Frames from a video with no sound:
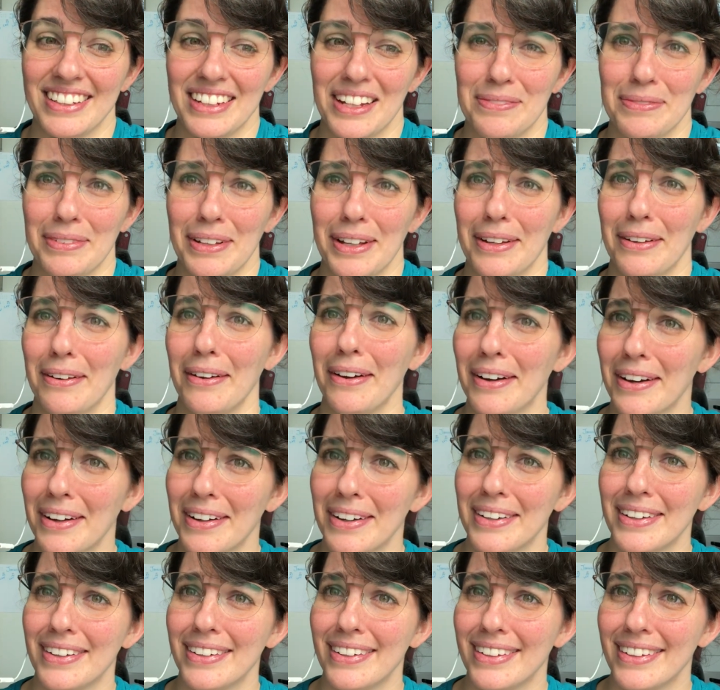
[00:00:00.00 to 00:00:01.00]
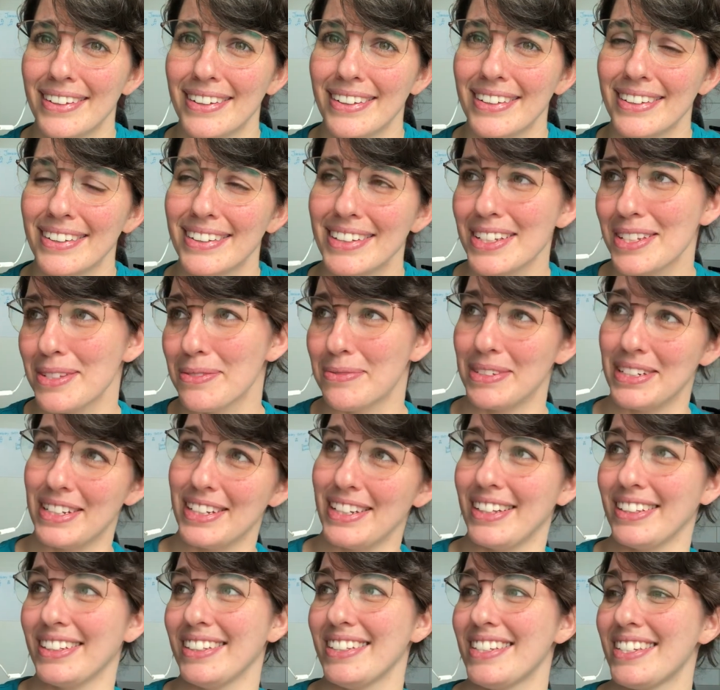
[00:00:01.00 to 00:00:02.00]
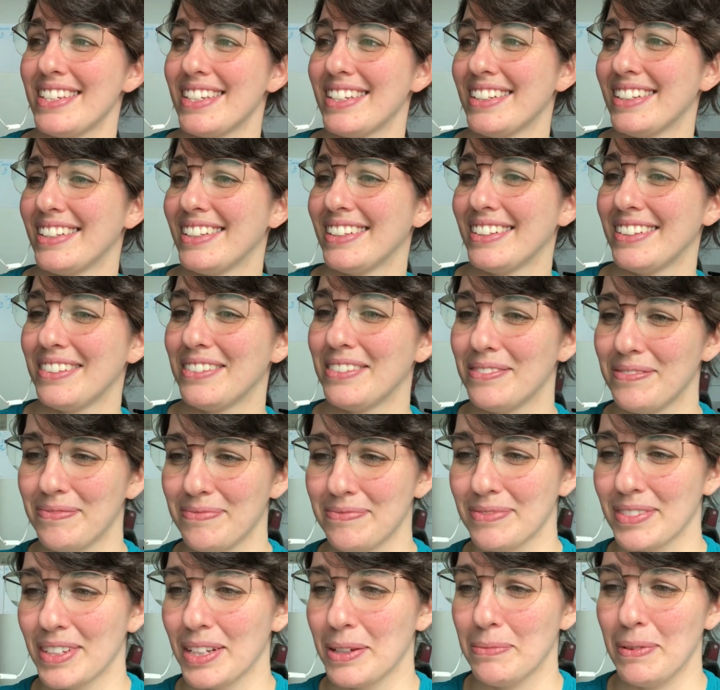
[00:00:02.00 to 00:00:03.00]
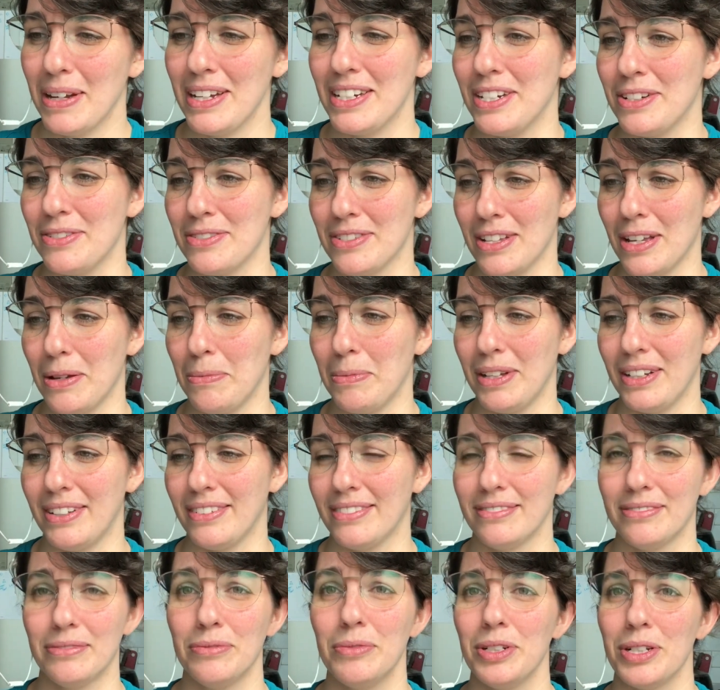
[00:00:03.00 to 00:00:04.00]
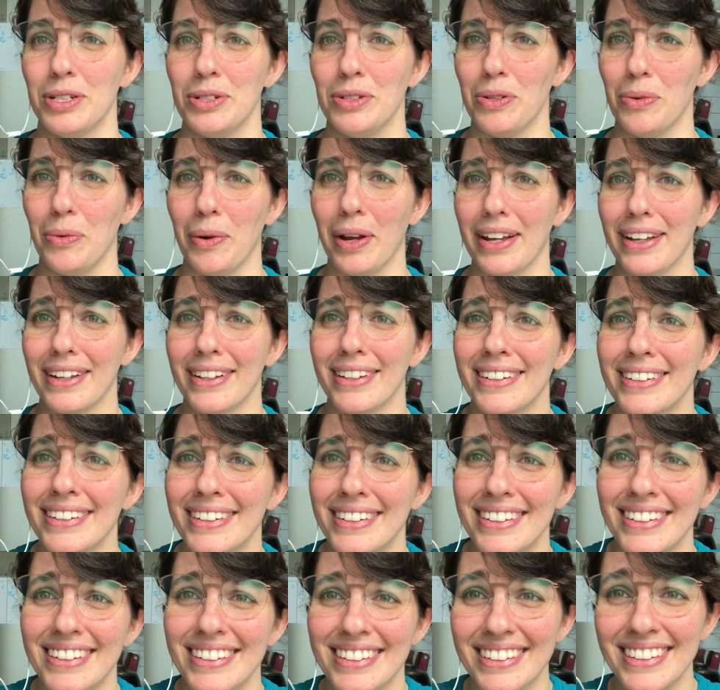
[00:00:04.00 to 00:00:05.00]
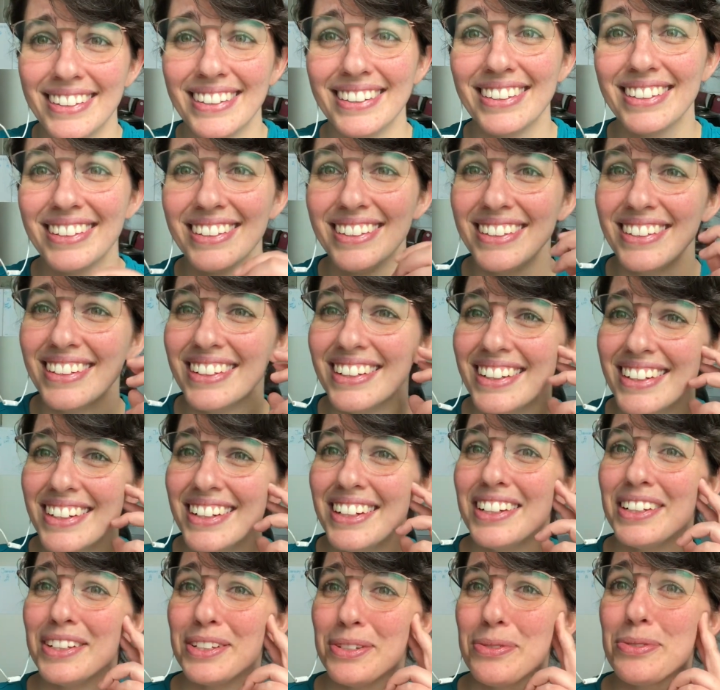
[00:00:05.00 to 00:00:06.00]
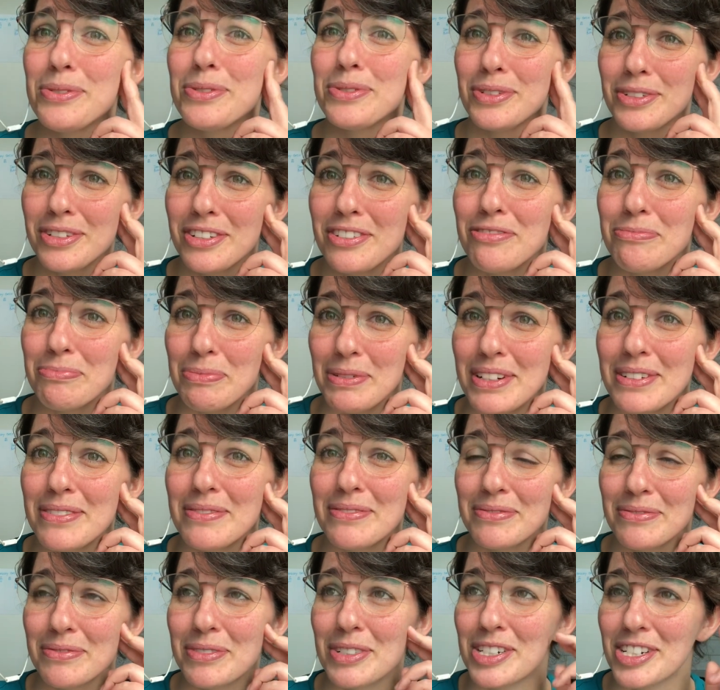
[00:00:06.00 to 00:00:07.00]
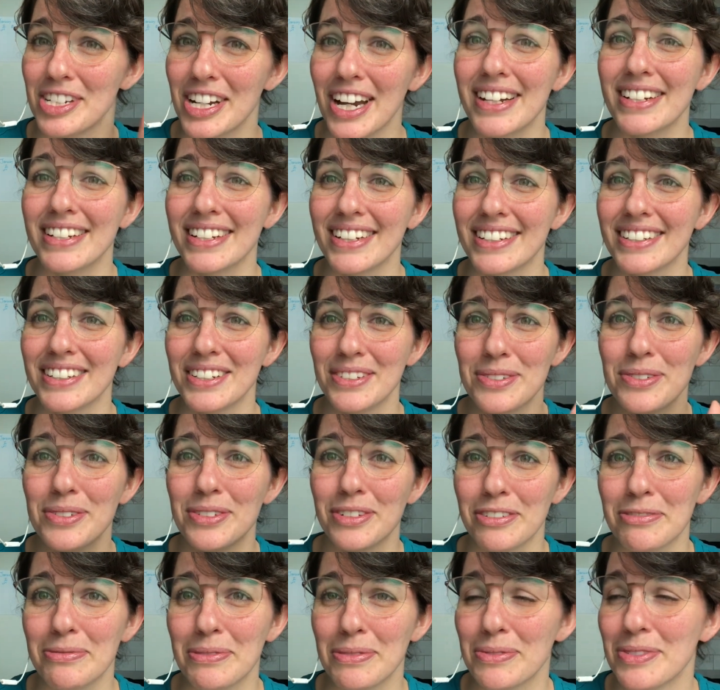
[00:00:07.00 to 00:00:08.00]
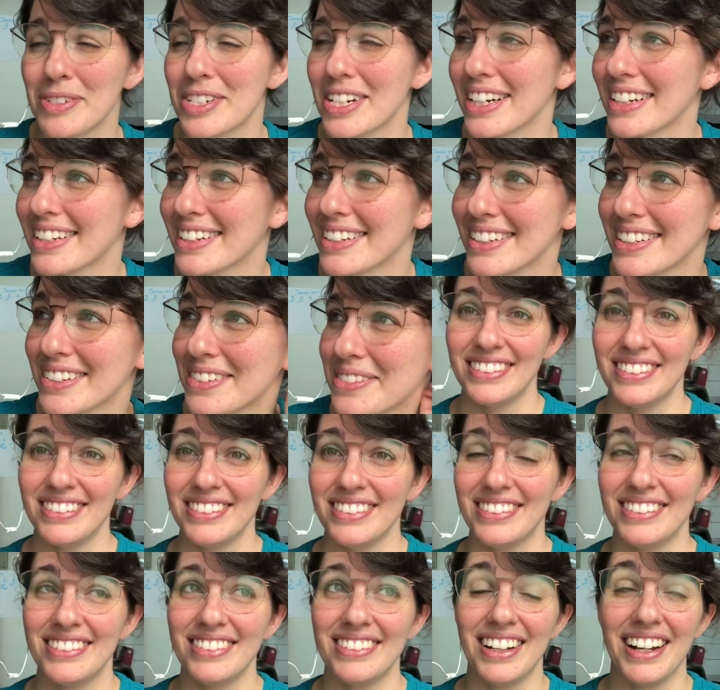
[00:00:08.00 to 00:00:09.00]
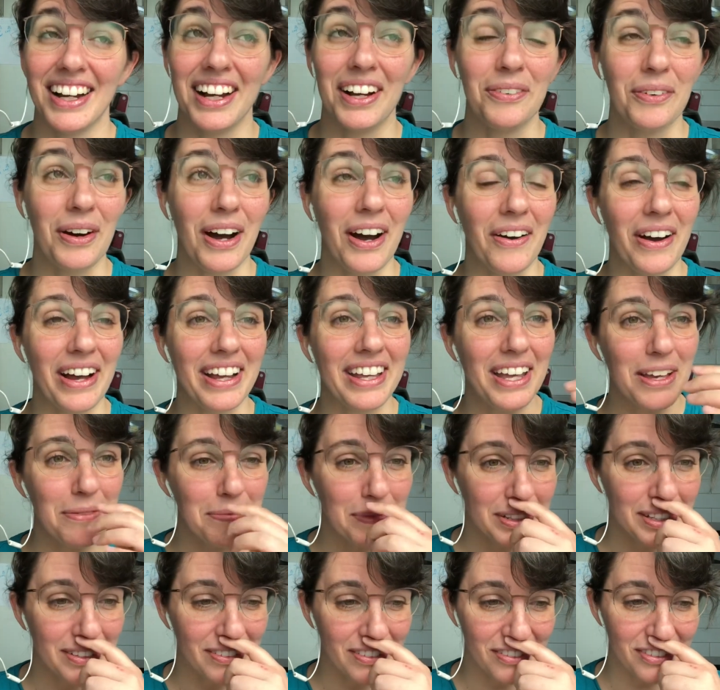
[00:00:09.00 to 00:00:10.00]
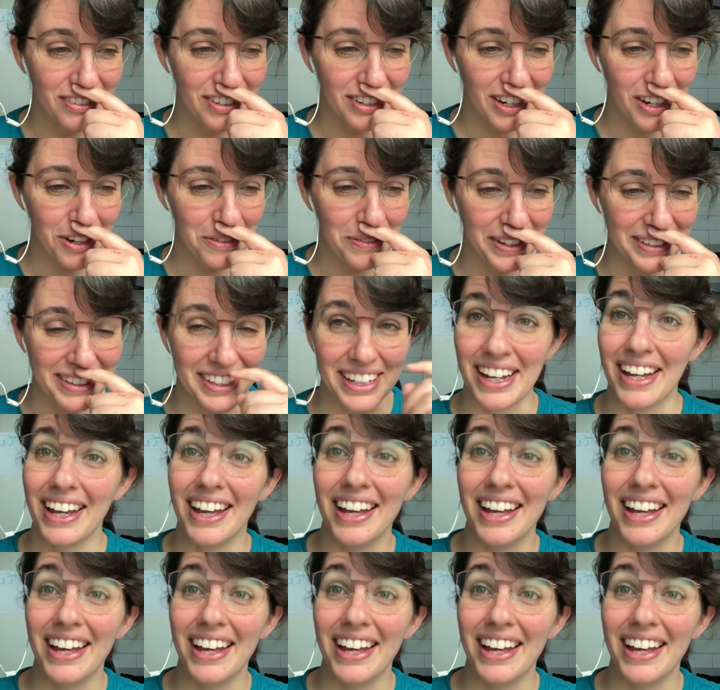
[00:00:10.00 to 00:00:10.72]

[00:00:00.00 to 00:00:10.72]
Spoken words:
I'm like, oh, this is ridiculous. My dear Simon, what are you doing? You should have been rejected. You should have been rejected, though. Oh, wow, I can't believe I forgot about that.